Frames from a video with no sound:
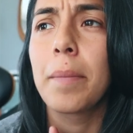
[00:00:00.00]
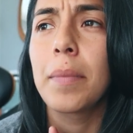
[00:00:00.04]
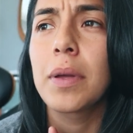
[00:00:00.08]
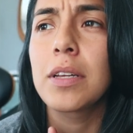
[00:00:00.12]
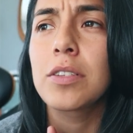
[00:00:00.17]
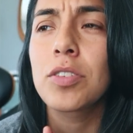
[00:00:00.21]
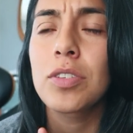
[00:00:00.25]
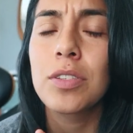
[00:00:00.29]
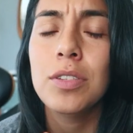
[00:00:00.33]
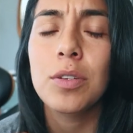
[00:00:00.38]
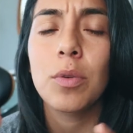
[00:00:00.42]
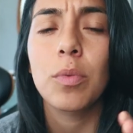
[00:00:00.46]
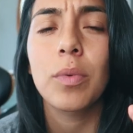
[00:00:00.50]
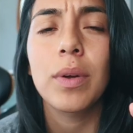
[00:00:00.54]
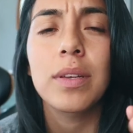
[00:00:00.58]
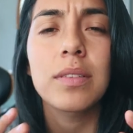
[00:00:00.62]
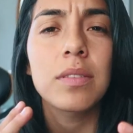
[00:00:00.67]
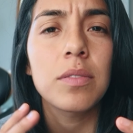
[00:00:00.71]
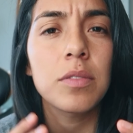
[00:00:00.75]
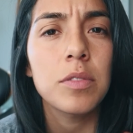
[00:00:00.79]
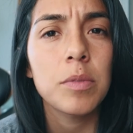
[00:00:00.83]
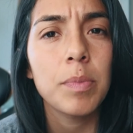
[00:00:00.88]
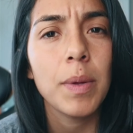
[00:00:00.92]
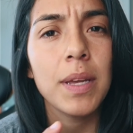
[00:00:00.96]
It's just a
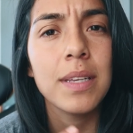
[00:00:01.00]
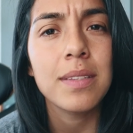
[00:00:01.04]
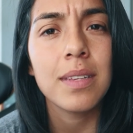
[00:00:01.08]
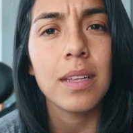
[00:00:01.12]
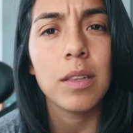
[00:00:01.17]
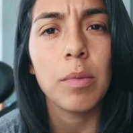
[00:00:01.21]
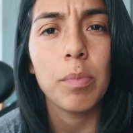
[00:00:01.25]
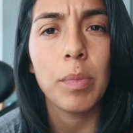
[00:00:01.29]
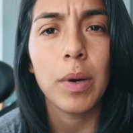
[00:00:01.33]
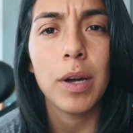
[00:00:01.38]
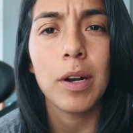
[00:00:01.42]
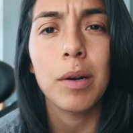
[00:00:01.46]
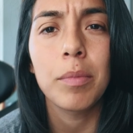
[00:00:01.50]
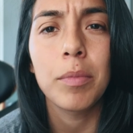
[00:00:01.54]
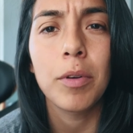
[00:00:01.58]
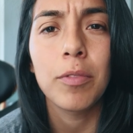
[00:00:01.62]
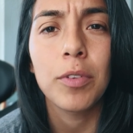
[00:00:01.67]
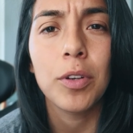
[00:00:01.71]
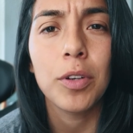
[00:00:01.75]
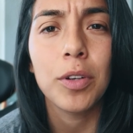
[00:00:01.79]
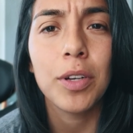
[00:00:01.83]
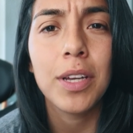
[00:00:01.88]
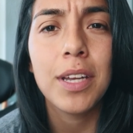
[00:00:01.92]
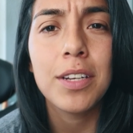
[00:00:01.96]
waste of space at the bottom
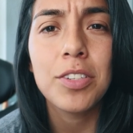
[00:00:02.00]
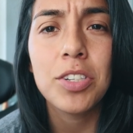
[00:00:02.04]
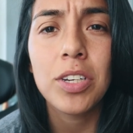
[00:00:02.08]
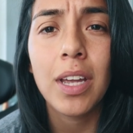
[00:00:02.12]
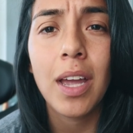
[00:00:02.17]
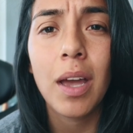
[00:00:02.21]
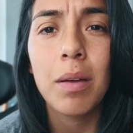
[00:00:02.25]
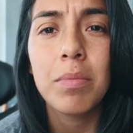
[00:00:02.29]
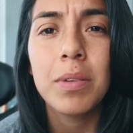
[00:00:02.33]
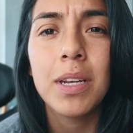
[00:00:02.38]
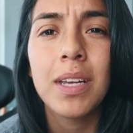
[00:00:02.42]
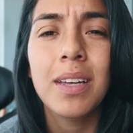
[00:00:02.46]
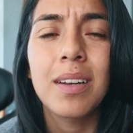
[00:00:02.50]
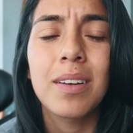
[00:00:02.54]
of your kitchen cabinet,